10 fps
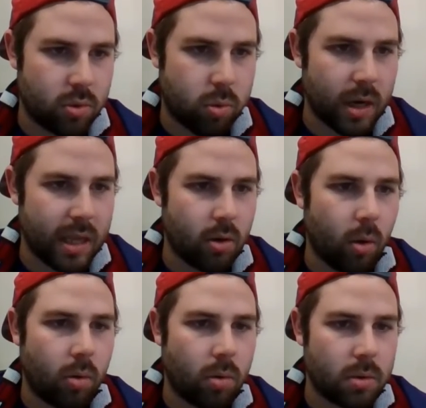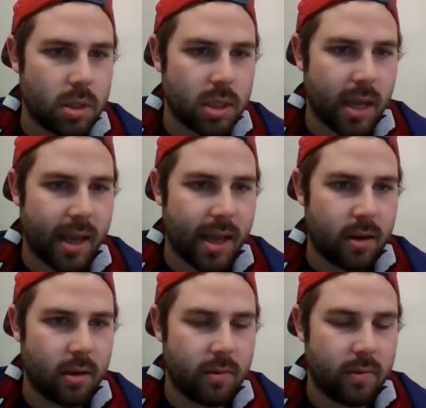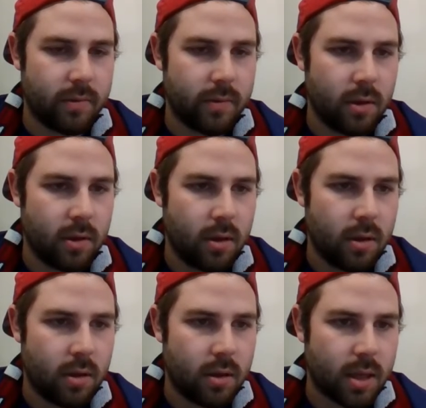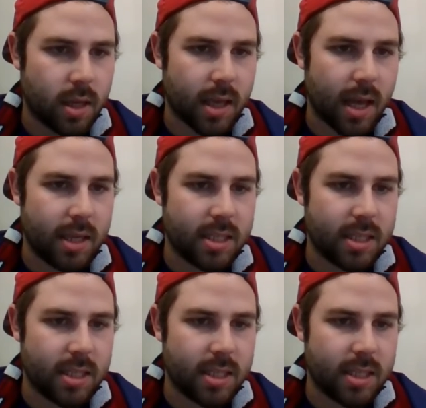20 goals ahead of Kaká.